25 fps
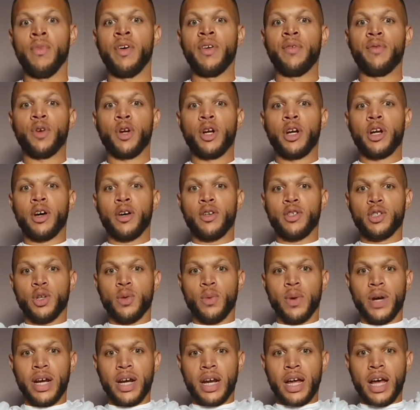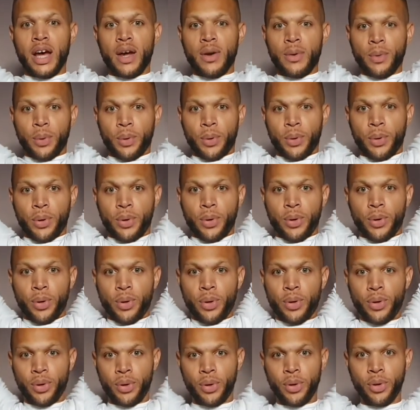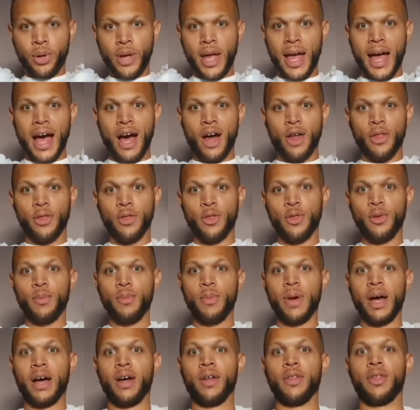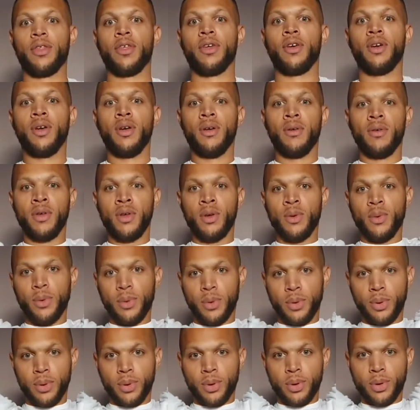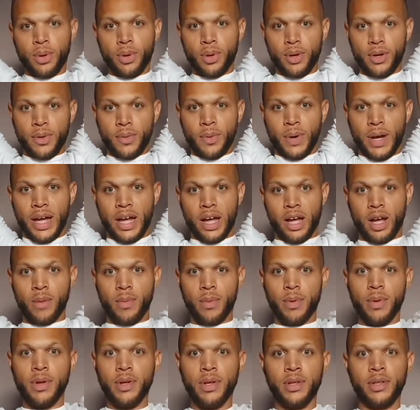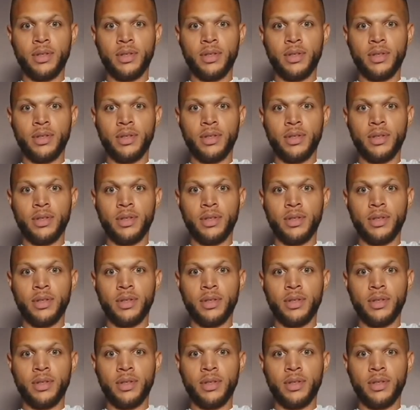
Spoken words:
In through the nose on the way down. Out through the mouth on the way up.